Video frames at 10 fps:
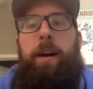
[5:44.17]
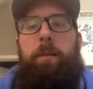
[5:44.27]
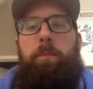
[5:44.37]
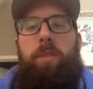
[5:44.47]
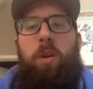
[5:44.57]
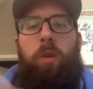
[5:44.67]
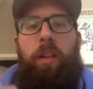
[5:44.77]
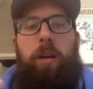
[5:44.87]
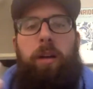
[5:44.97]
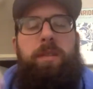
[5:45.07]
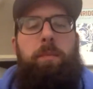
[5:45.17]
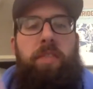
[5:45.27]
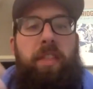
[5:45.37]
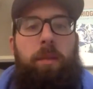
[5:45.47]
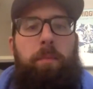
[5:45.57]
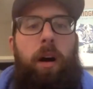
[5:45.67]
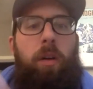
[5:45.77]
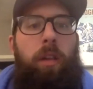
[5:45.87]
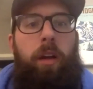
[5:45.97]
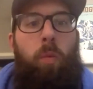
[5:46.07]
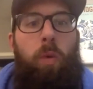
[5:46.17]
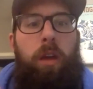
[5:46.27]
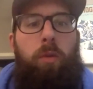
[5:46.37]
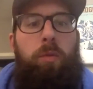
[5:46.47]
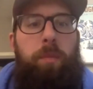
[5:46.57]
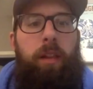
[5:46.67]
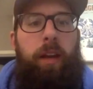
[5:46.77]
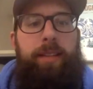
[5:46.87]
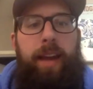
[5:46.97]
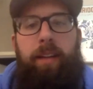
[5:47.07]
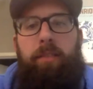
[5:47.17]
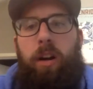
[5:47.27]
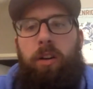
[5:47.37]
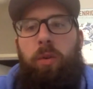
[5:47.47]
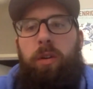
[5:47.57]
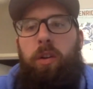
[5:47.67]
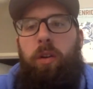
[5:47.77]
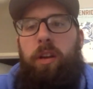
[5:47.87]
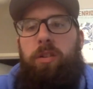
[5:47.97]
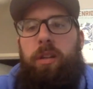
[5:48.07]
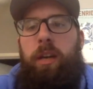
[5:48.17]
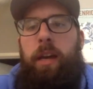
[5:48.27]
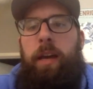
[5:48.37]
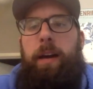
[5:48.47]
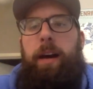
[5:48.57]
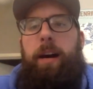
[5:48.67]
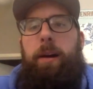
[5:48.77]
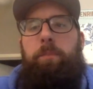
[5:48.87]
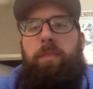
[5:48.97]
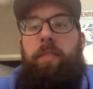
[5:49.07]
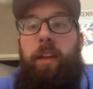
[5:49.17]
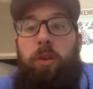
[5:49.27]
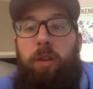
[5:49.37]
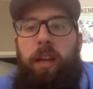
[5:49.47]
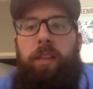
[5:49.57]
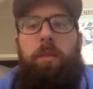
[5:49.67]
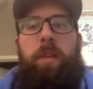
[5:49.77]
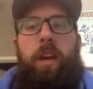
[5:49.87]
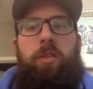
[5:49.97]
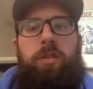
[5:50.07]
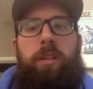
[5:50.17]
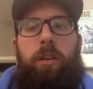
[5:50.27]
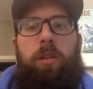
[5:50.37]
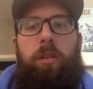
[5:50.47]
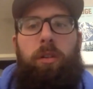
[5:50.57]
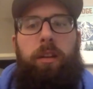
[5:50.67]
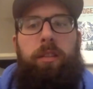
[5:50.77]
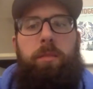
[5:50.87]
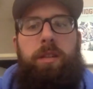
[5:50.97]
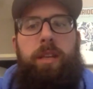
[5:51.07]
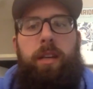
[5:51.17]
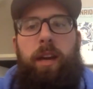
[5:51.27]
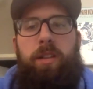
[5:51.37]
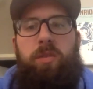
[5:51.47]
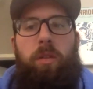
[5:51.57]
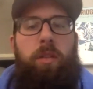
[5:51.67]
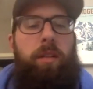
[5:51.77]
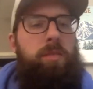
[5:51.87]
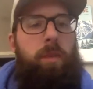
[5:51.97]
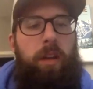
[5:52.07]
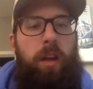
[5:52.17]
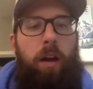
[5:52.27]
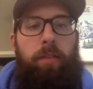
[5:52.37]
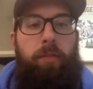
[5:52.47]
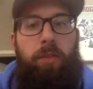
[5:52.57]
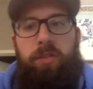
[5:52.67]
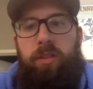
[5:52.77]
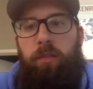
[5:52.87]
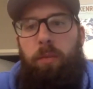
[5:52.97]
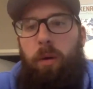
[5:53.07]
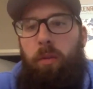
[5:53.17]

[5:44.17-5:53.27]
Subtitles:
it really helps them think about like what it would be like to have Cutco in their kitchen. And then you can give them the extra deal or get them to say yes, whether that's money off or free stuff or both.